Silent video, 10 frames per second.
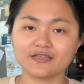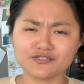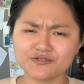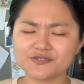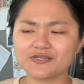It's
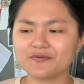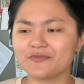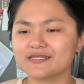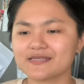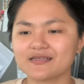also an
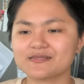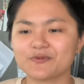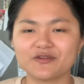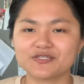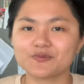amazing
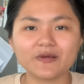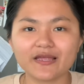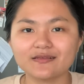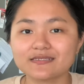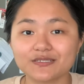experience. Where
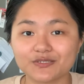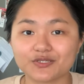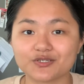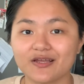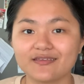else could you
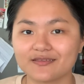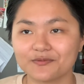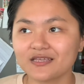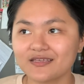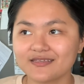try
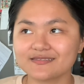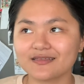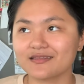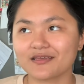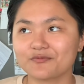them? It's
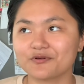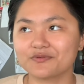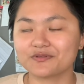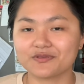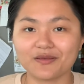not like I'm
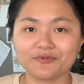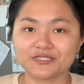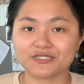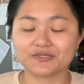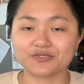going to Yemen
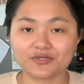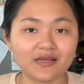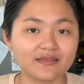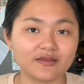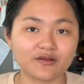just to
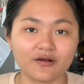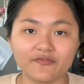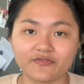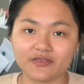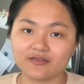try their
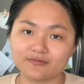coffee,